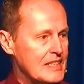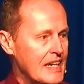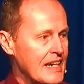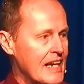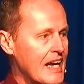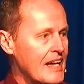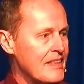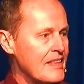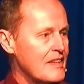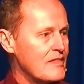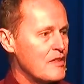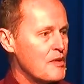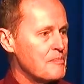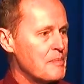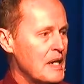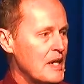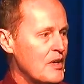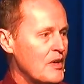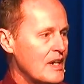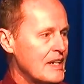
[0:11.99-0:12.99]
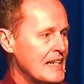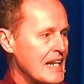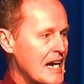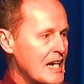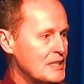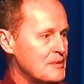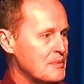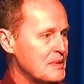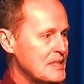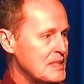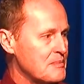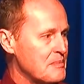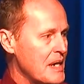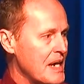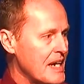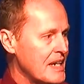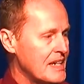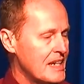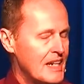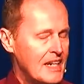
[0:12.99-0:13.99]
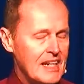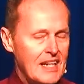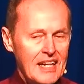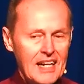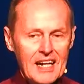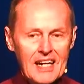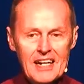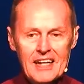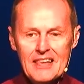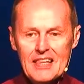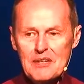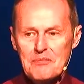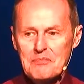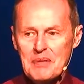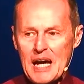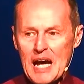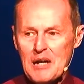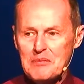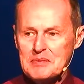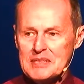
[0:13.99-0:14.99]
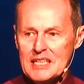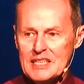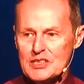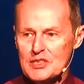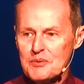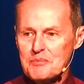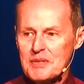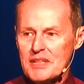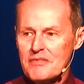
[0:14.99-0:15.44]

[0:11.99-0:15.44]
I can't think of a better announcement to make than baptism.